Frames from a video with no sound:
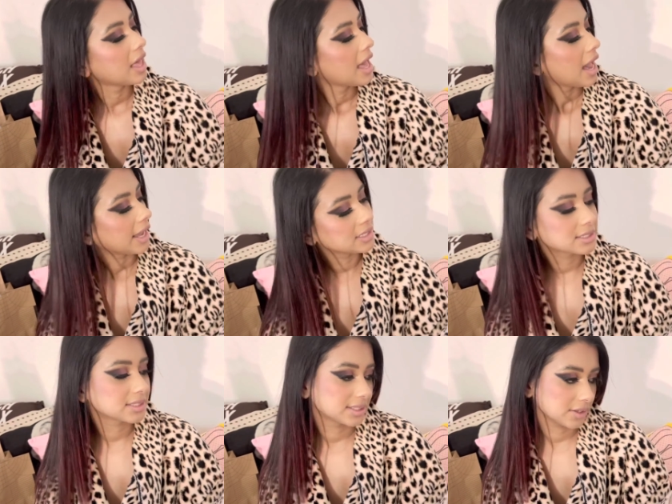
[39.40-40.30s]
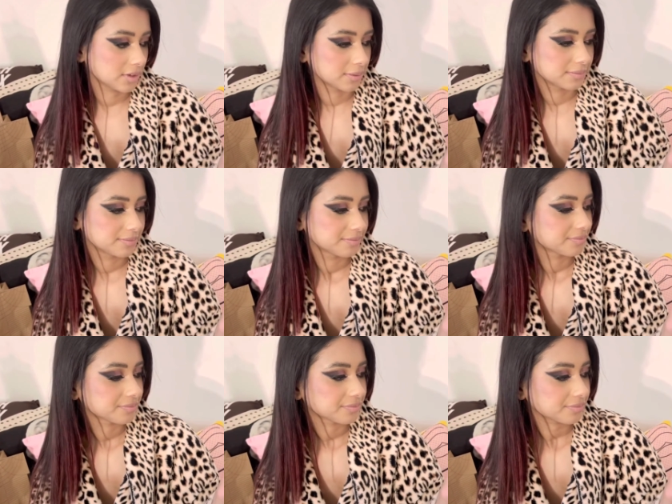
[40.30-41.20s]
And it's a serum.
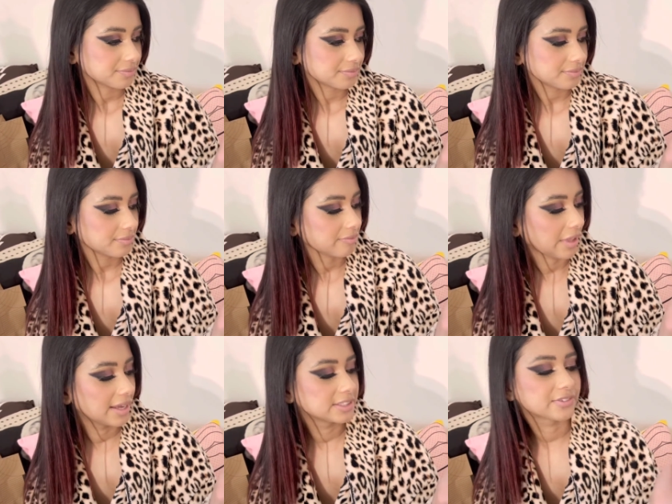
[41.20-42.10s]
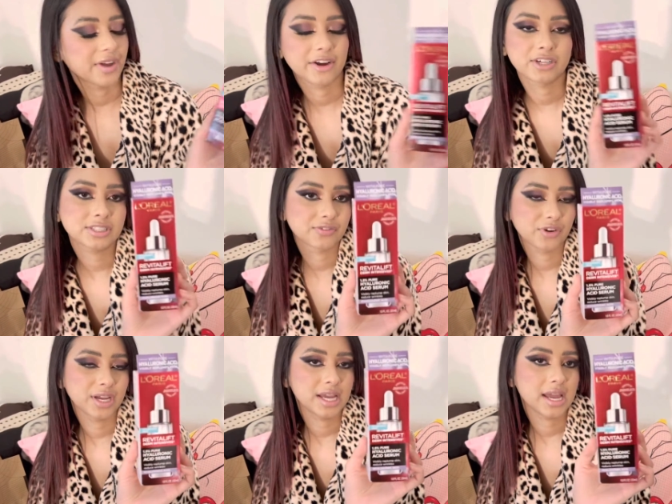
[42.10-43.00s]
It's fragrance
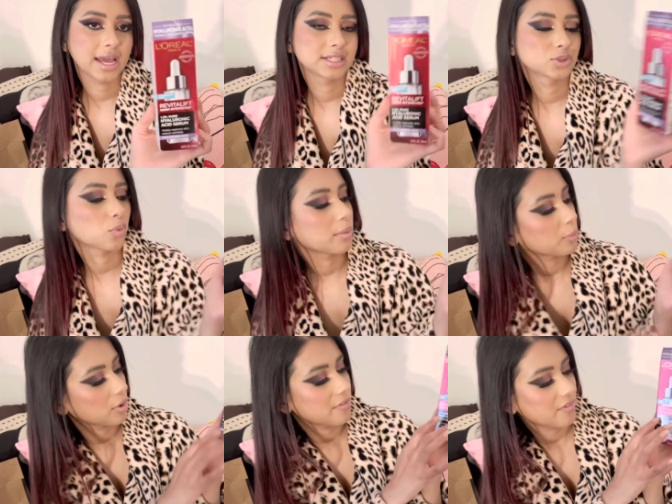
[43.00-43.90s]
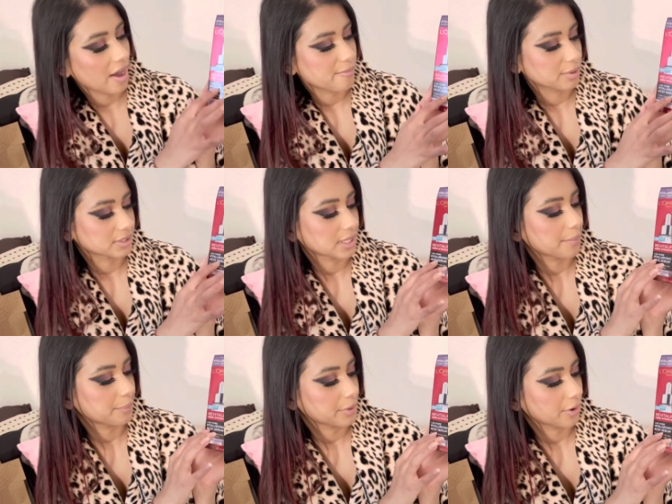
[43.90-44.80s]
free and it's
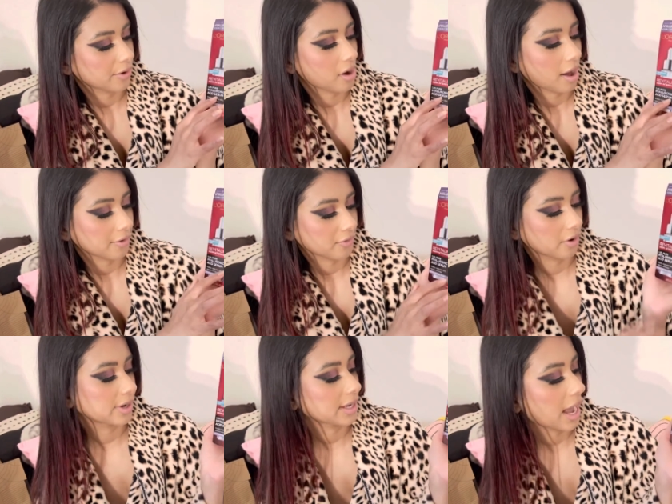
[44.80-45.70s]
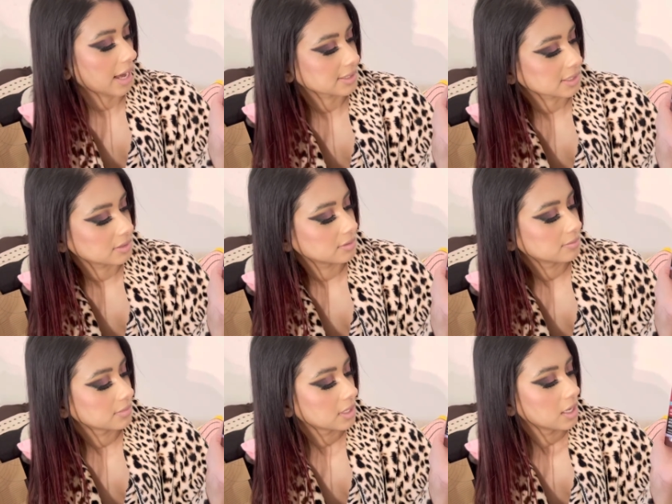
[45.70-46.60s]
1.5% pure hyaluronic acid.
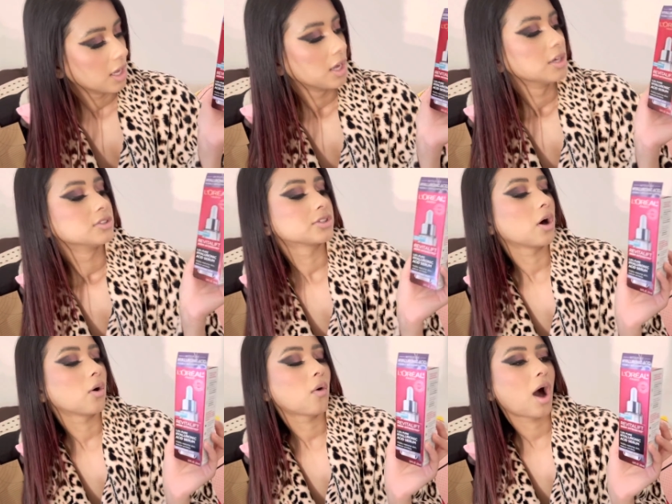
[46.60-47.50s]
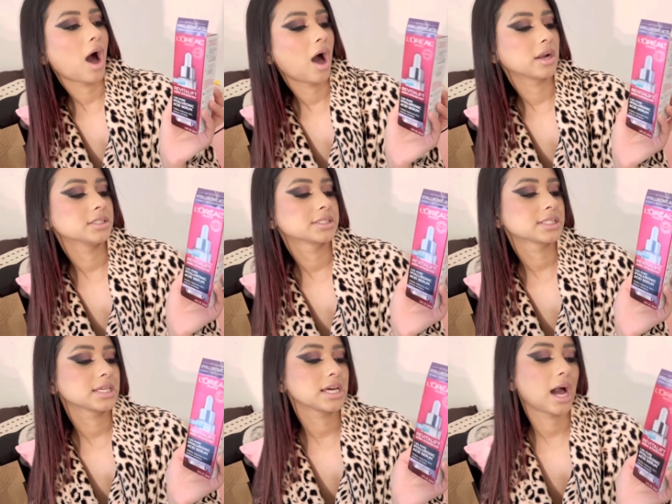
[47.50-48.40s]
So
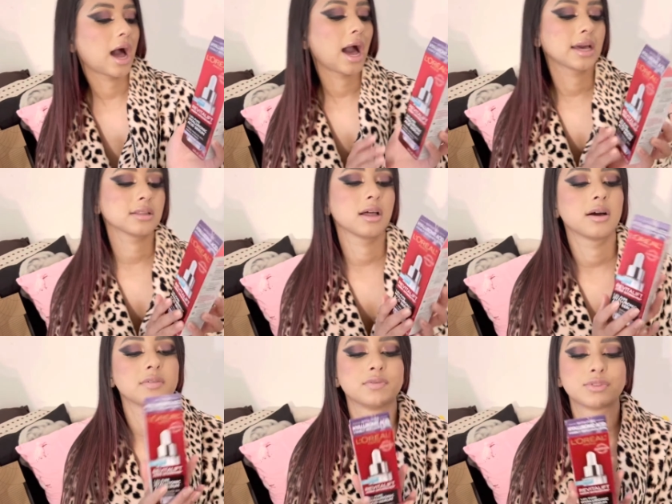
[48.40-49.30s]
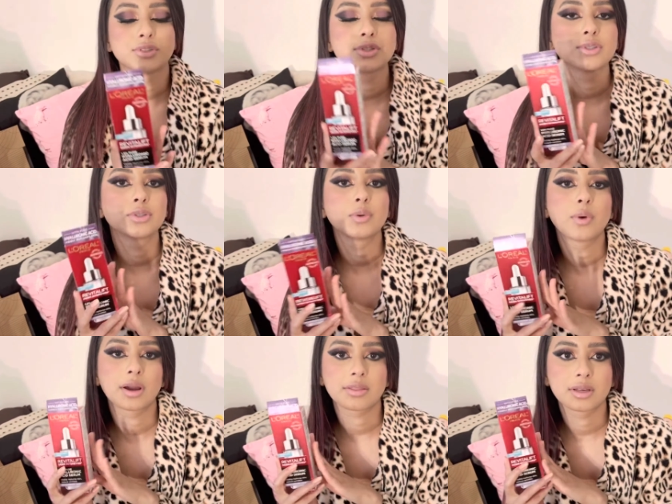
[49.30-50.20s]
honestly, I love to
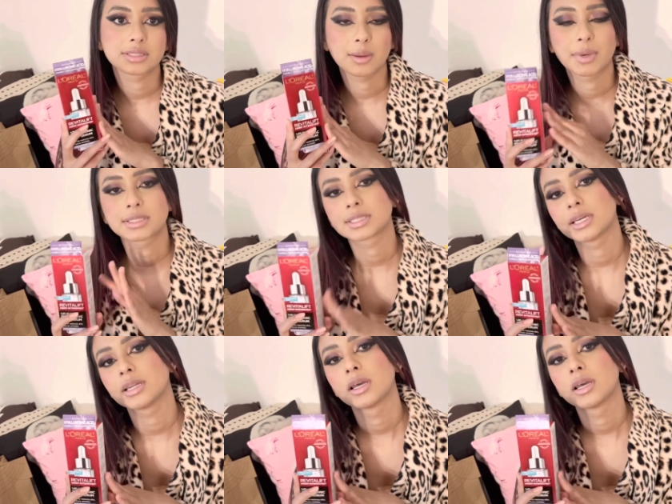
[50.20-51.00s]
wear this. I mix it